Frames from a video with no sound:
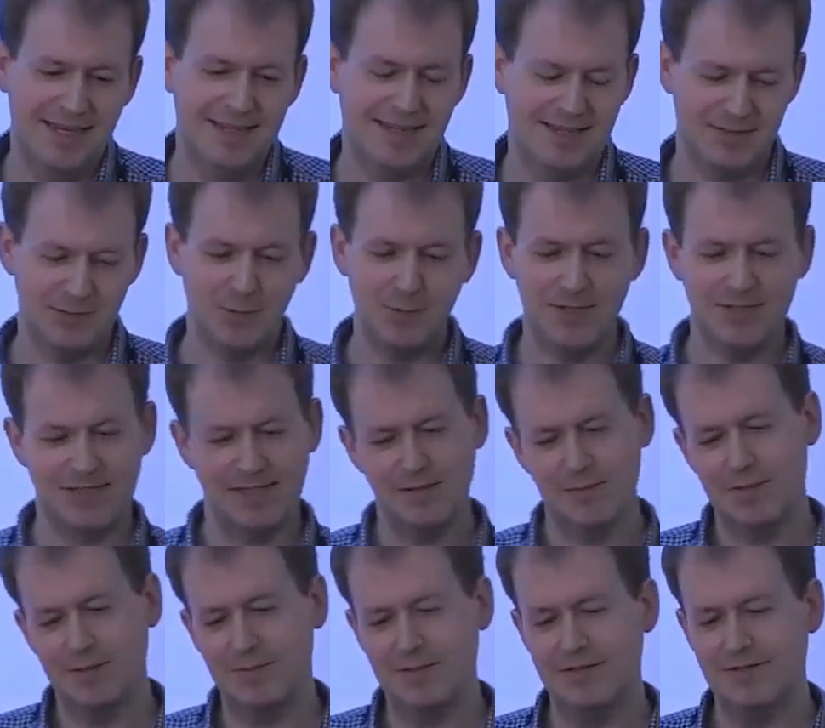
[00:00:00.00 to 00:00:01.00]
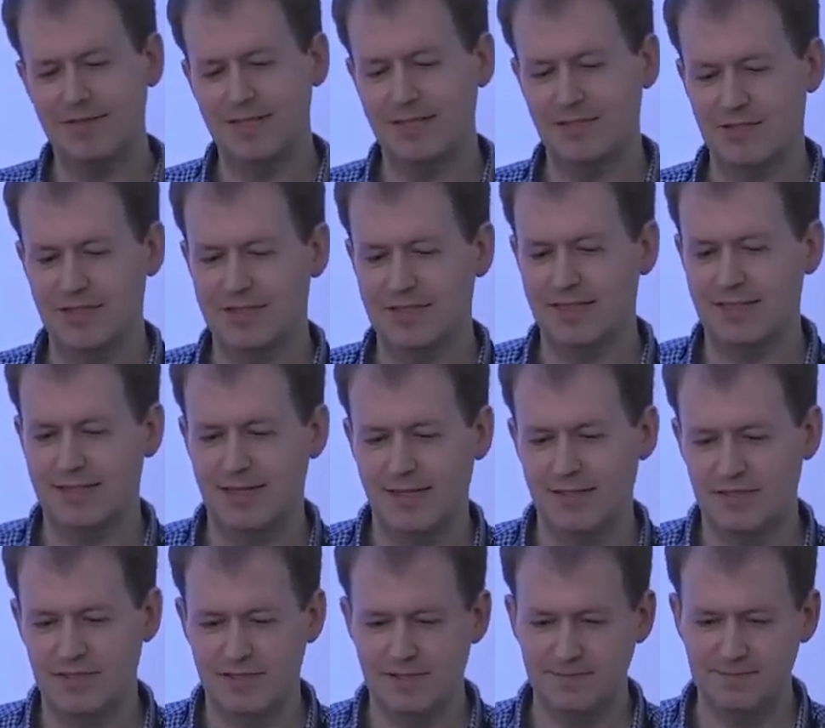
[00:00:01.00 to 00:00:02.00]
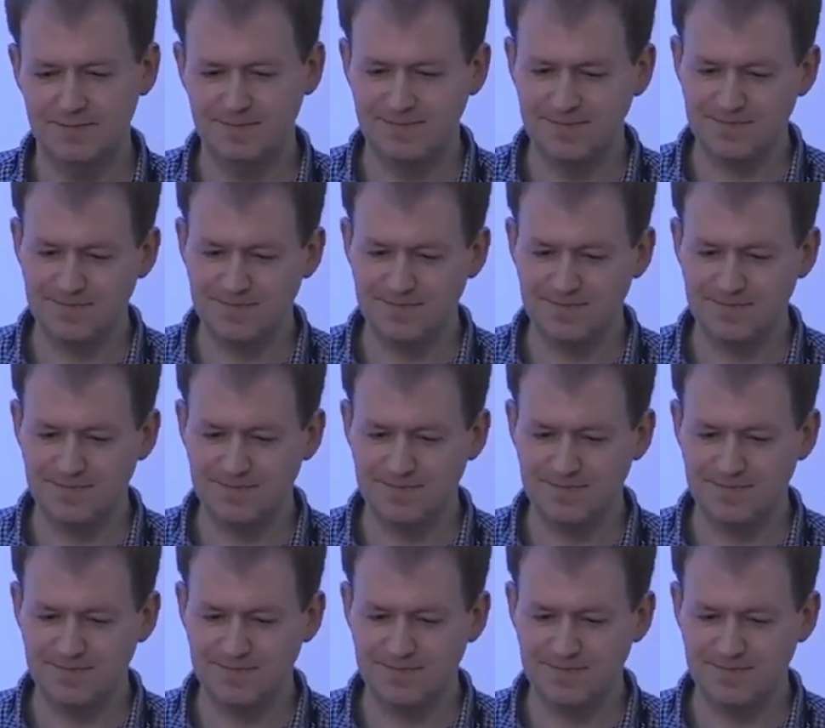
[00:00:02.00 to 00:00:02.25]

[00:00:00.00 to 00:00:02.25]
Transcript: that's always going to be a bit of an interesting tension.